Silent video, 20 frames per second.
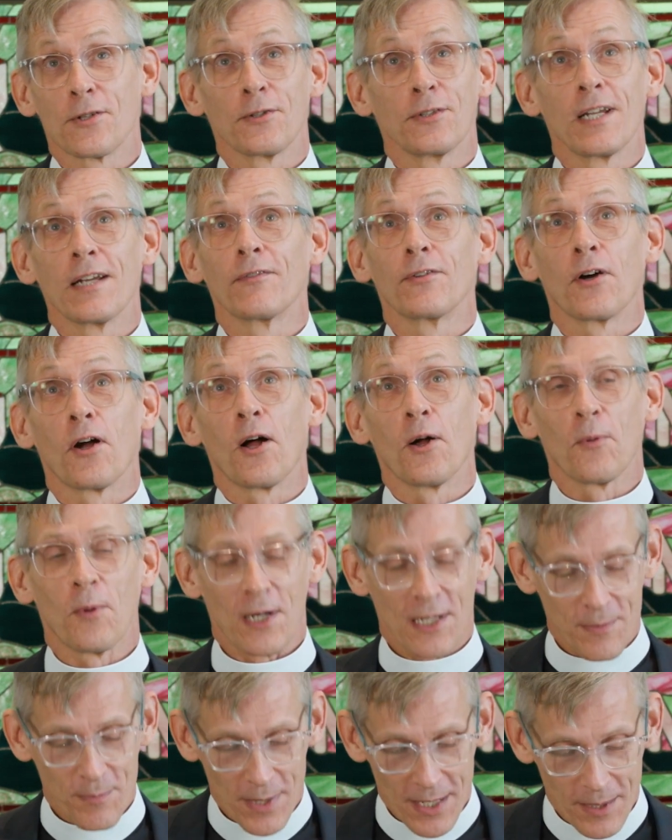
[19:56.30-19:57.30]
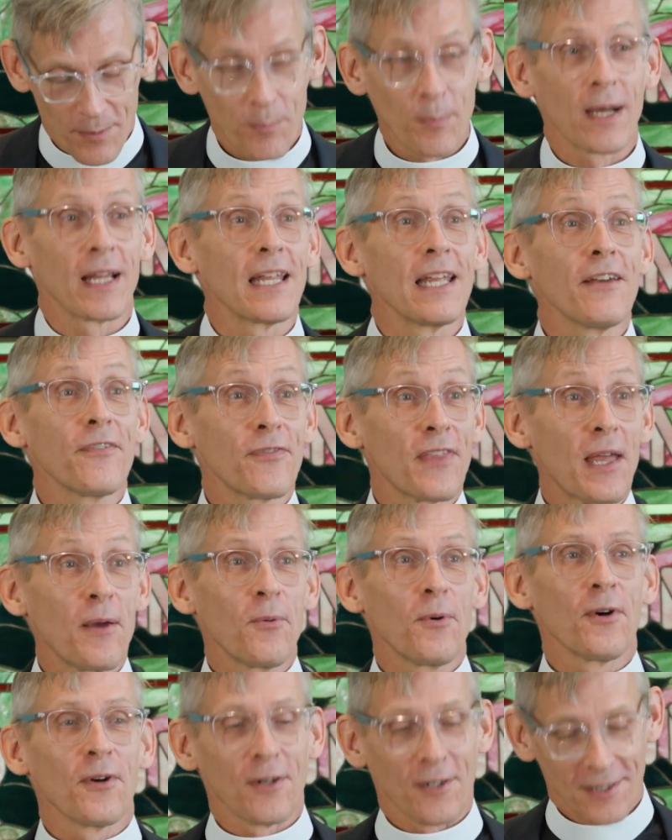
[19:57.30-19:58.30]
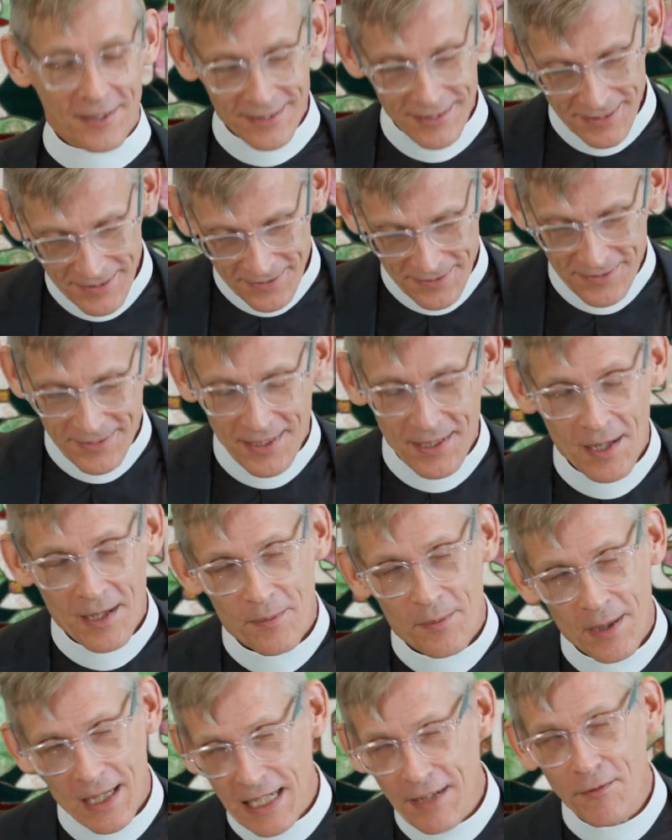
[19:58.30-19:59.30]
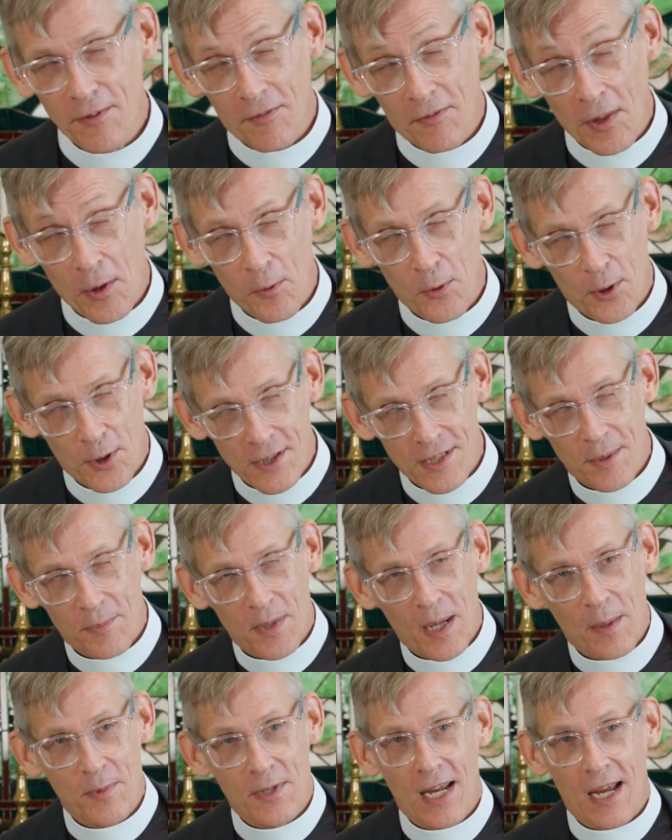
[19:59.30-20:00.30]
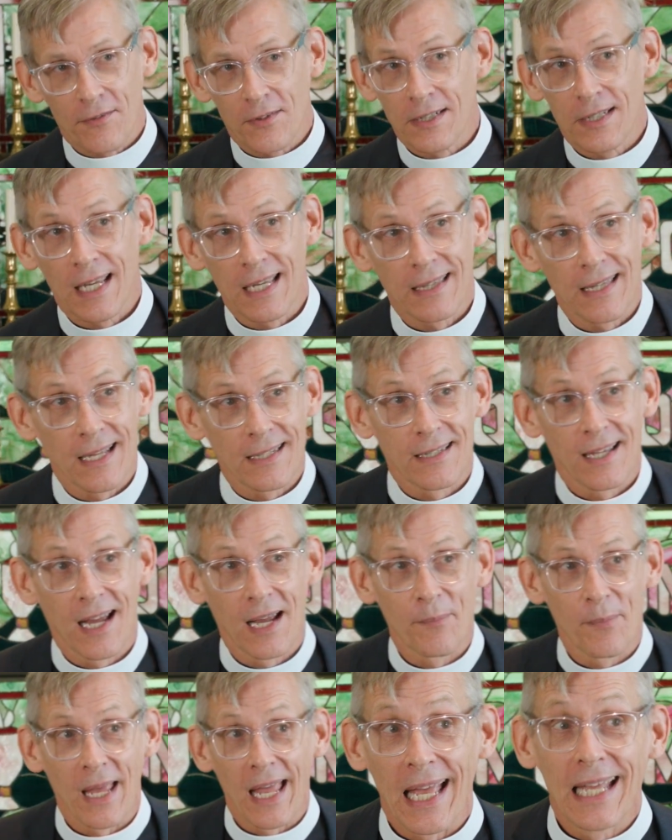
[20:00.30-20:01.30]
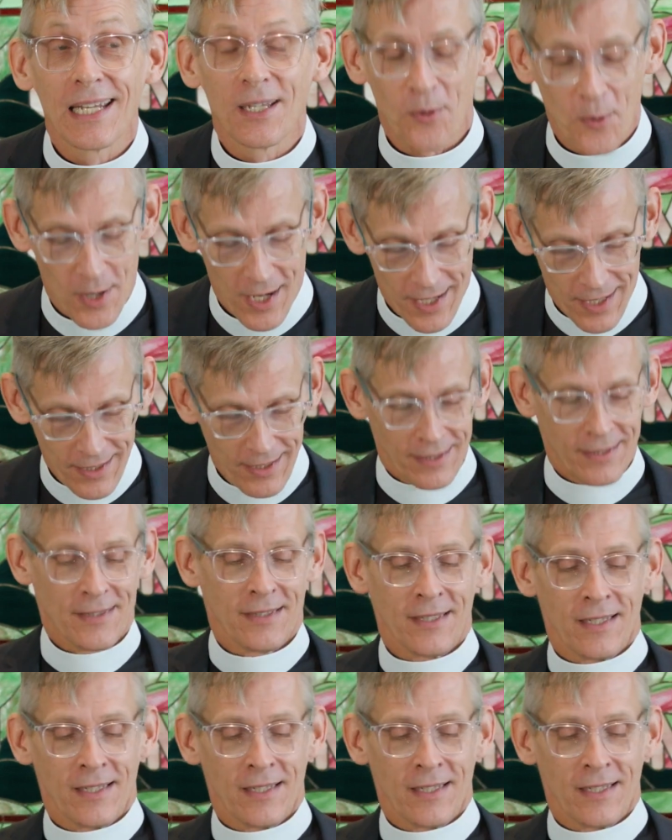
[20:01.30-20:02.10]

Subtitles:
are never always met. But if they were, and even if they weren't, sometimes you have to take that time anyway.